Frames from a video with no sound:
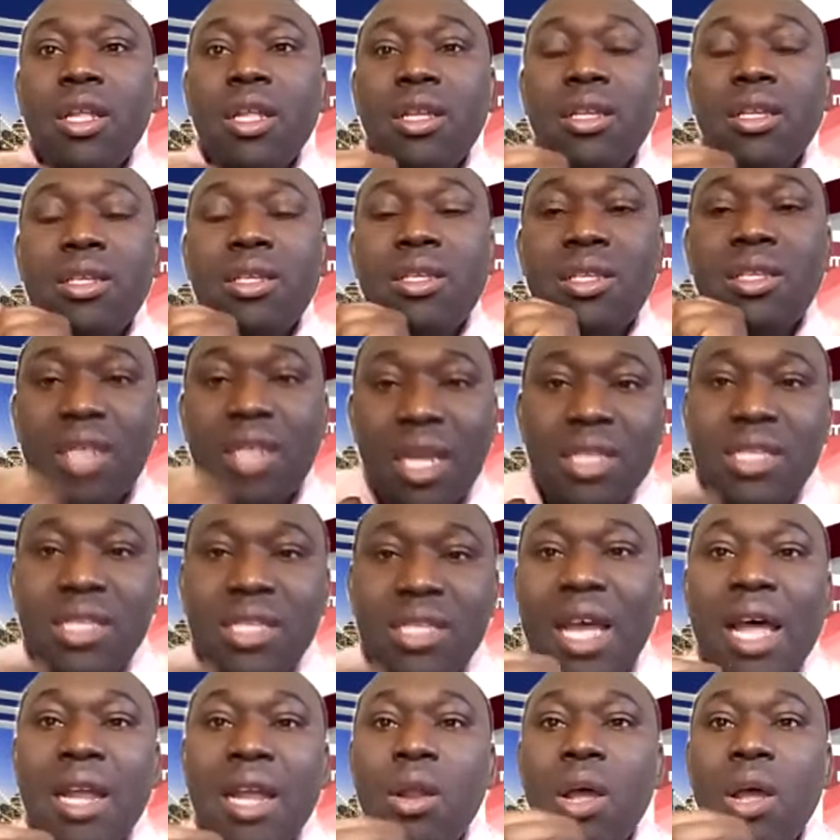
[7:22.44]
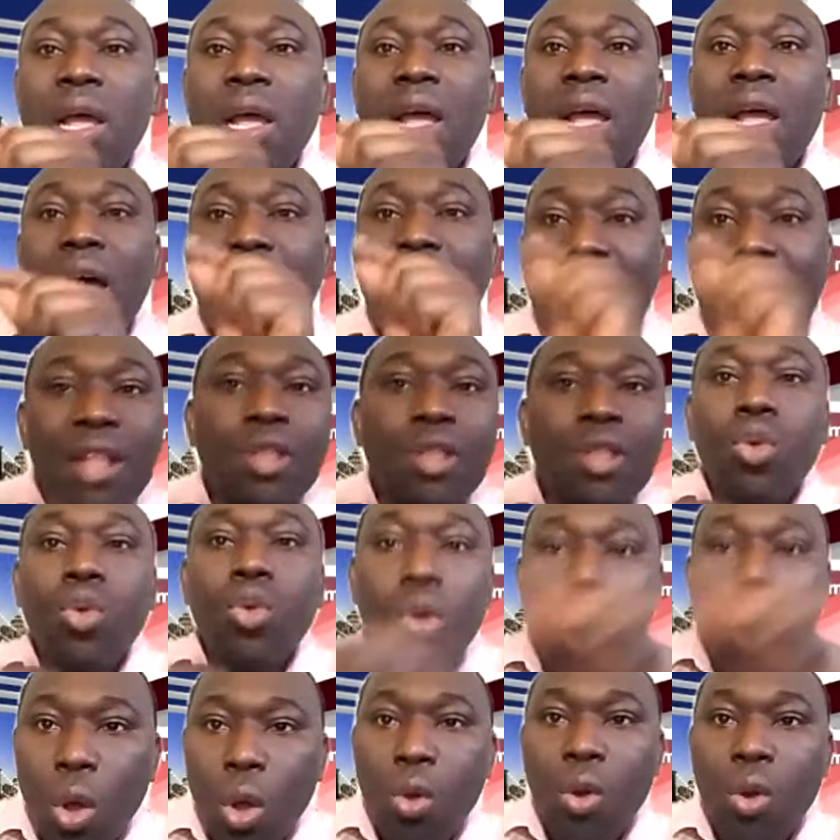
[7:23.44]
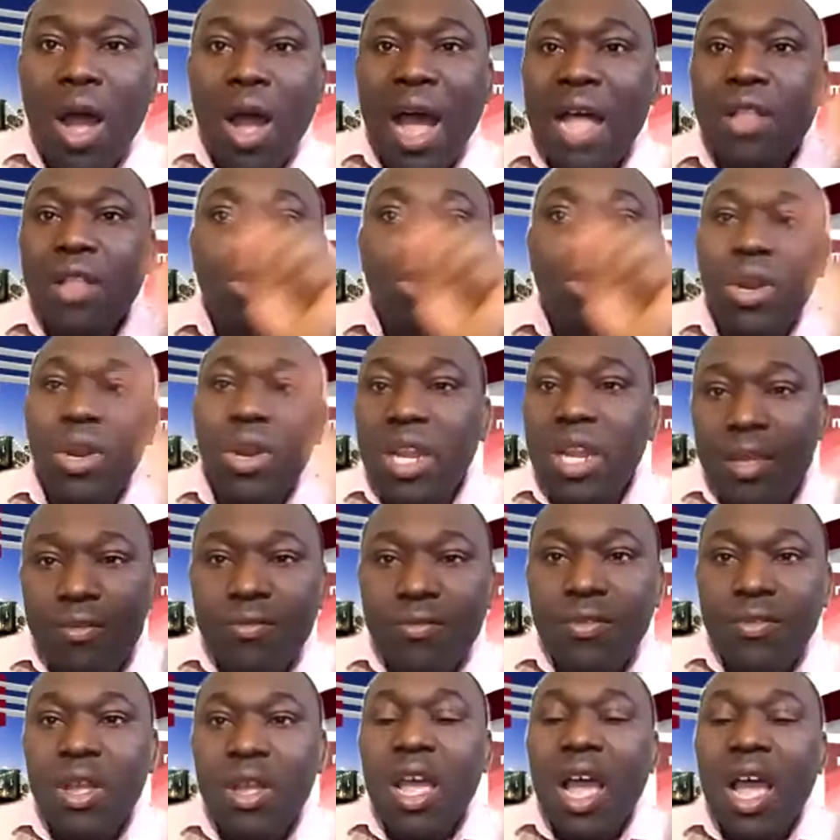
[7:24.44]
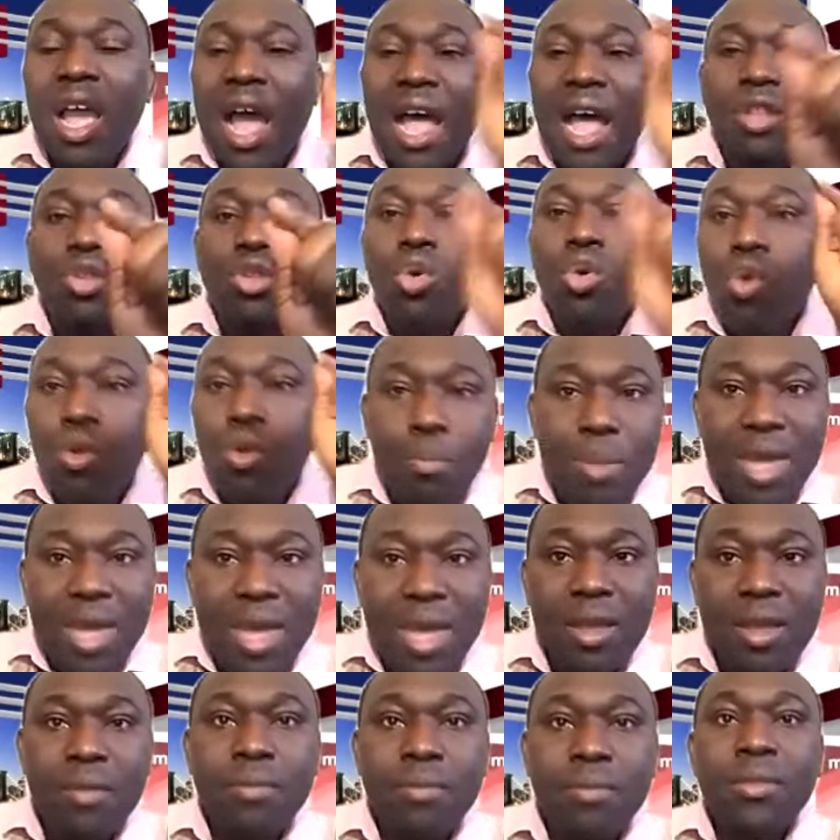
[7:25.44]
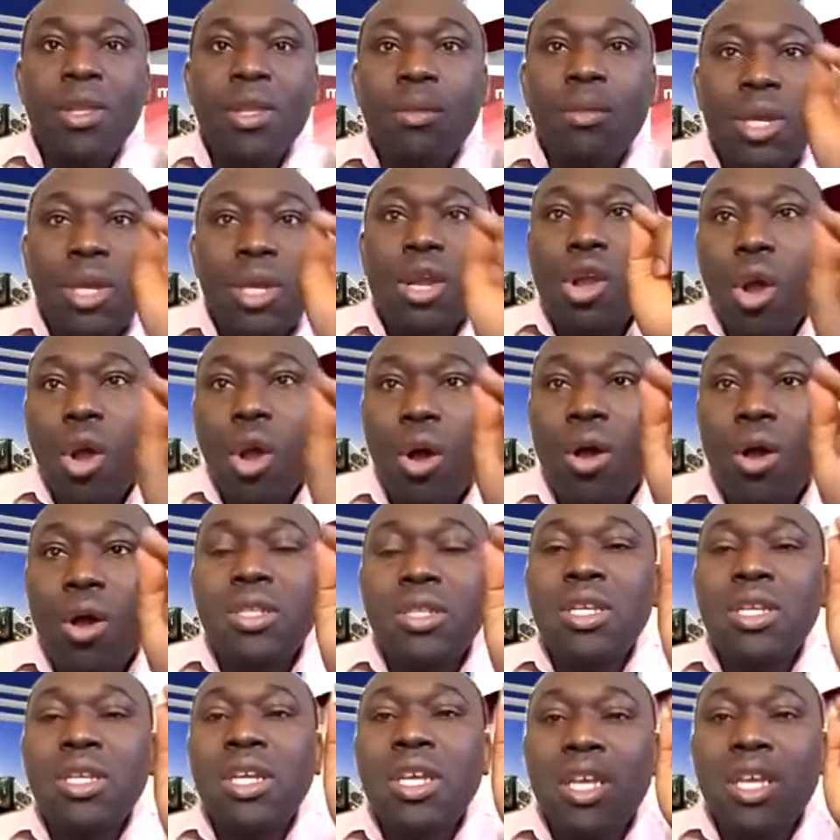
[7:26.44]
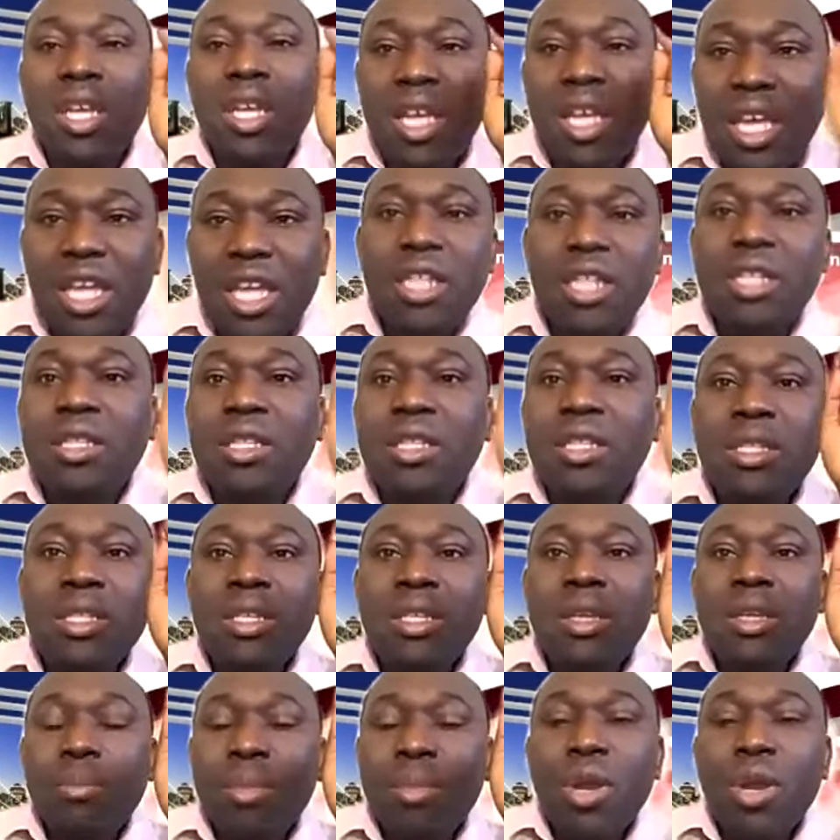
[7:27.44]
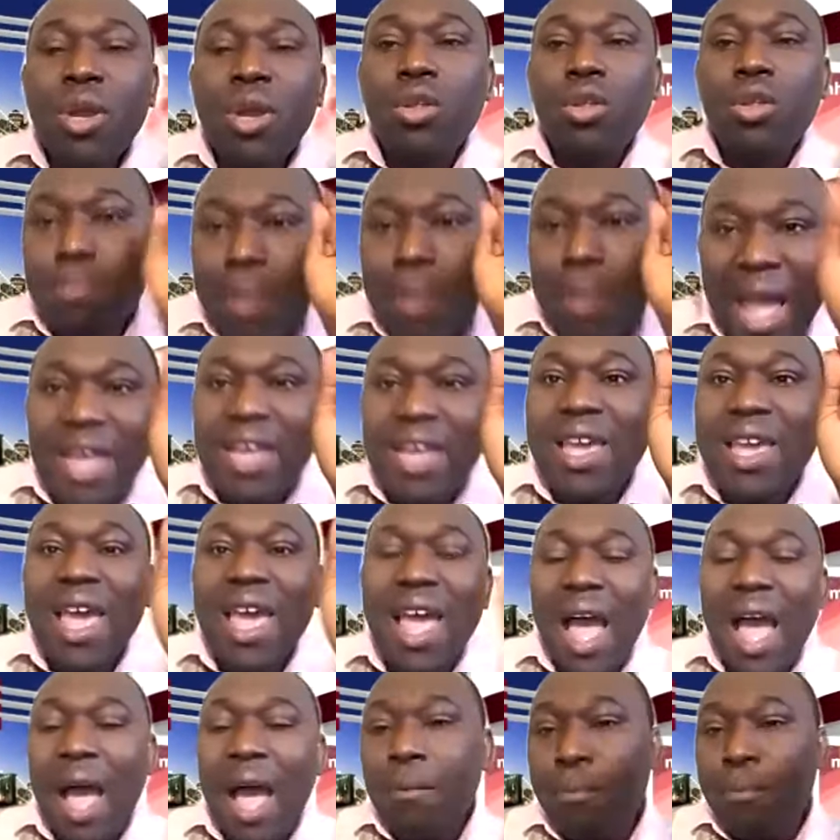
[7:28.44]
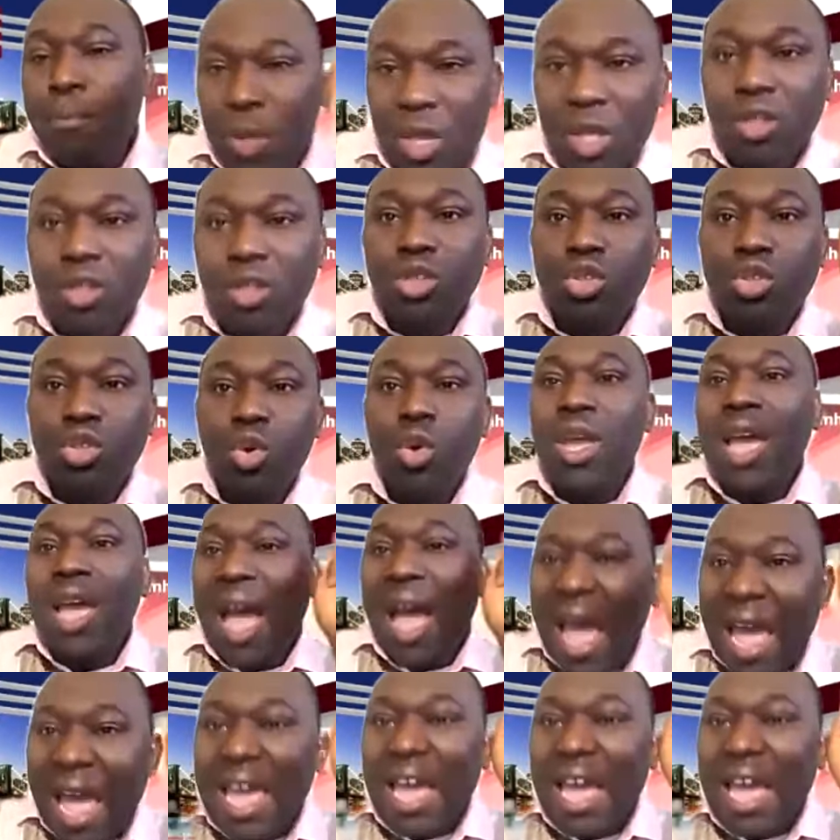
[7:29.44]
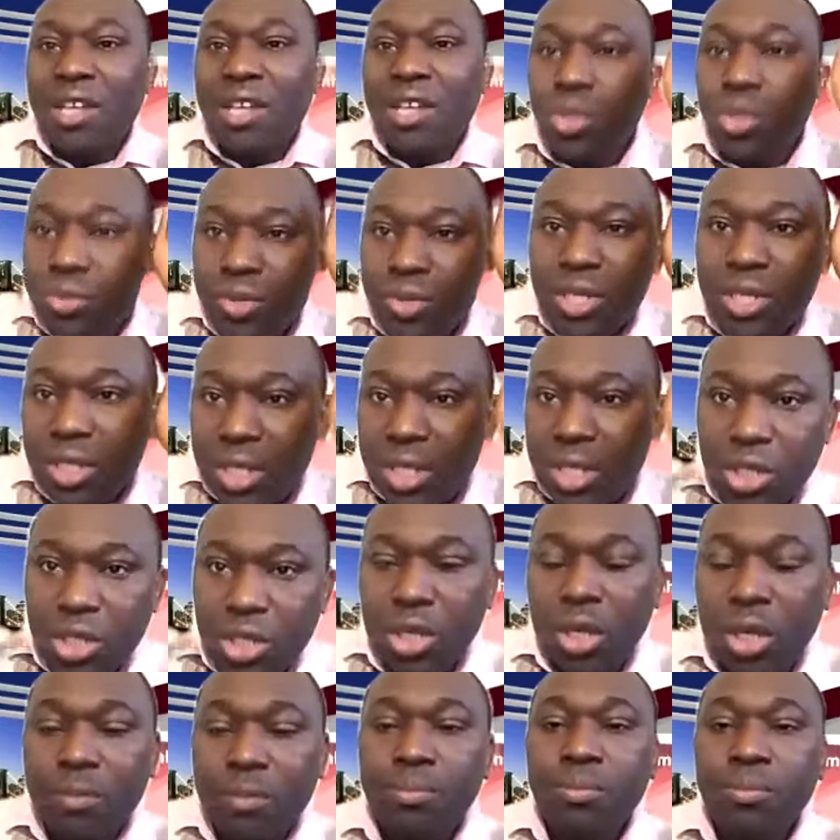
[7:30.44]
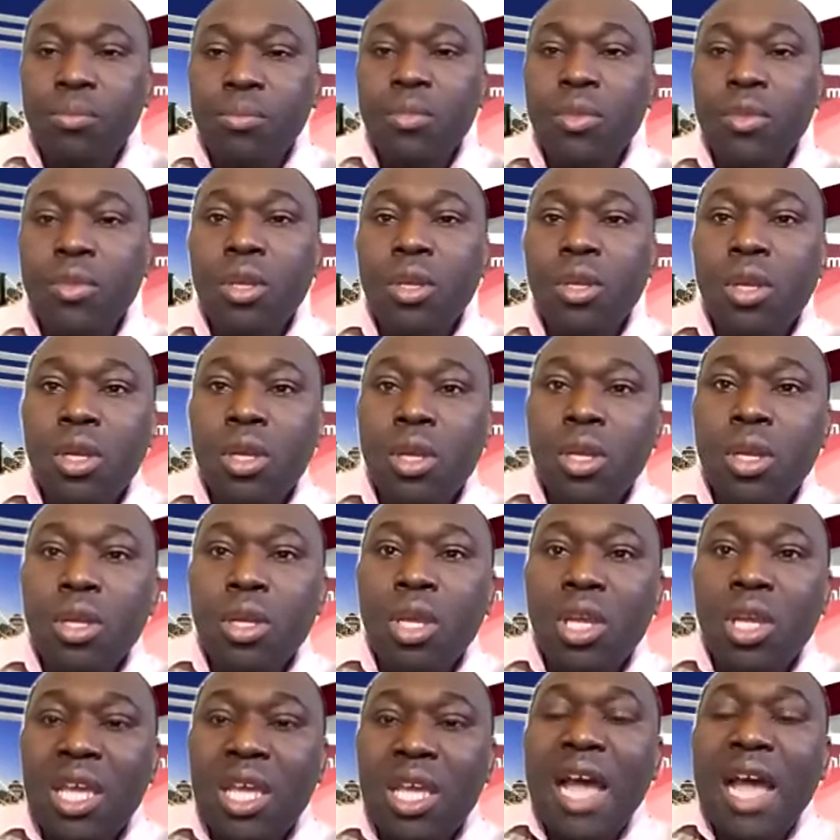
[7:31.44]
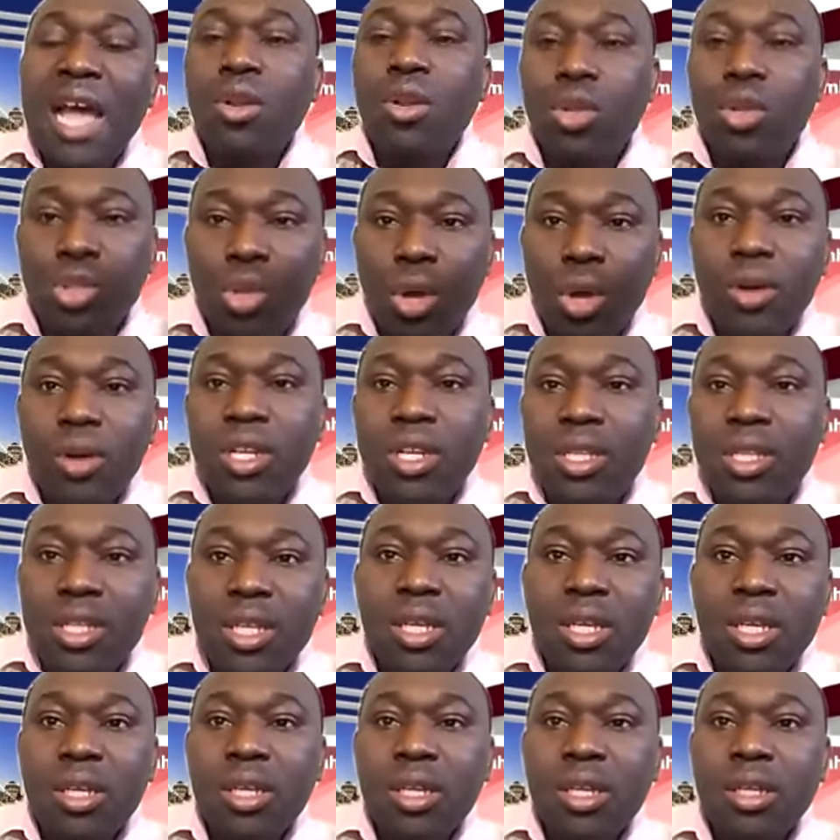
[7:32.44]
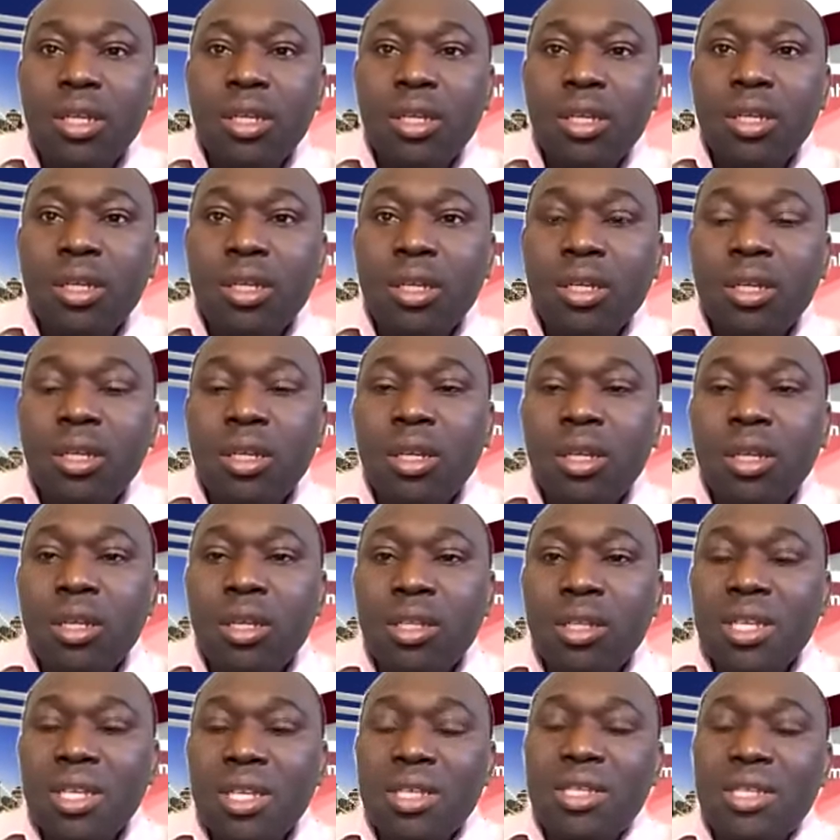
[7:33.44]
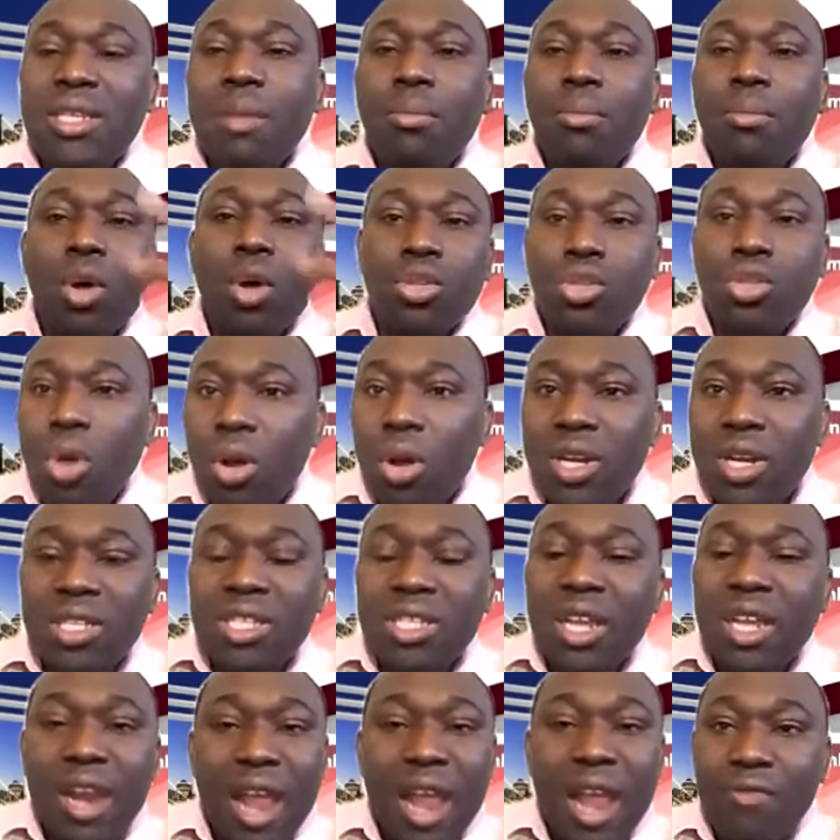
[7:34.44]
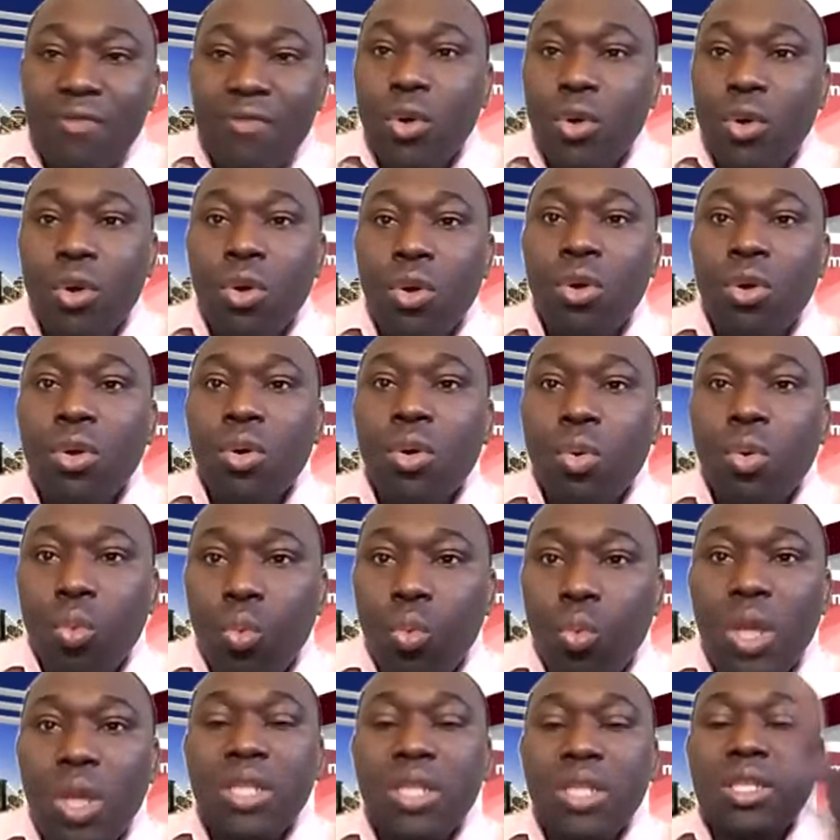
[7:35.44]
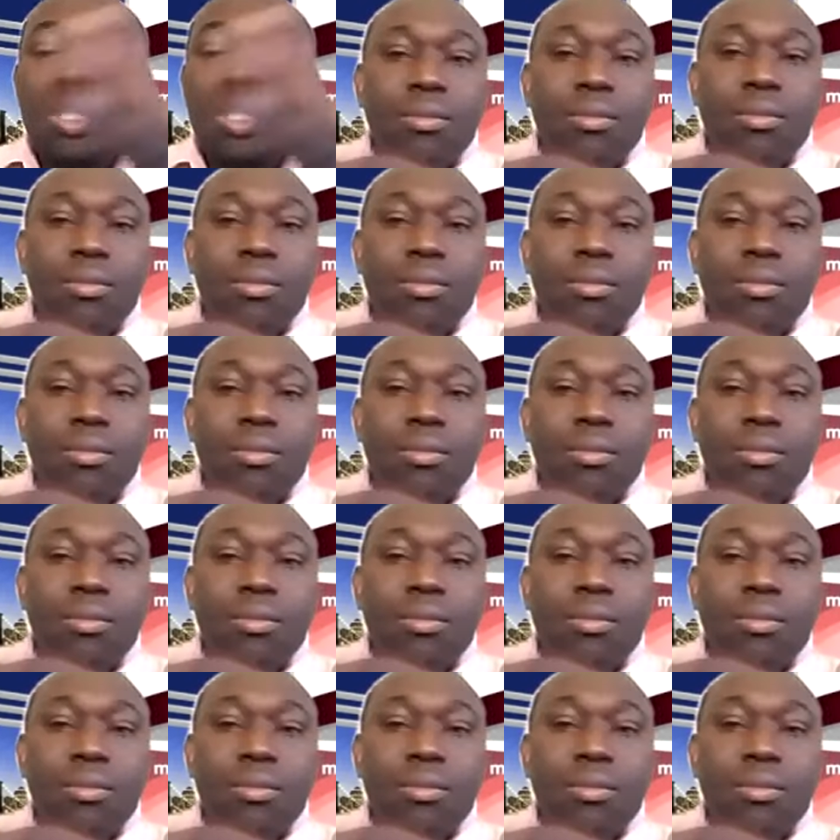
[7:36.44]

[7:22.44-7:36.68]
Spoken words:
Satan had to go, had to leave, had to obey, because Michael appealed to a higher jurisdiction. He had authority, the same authority level with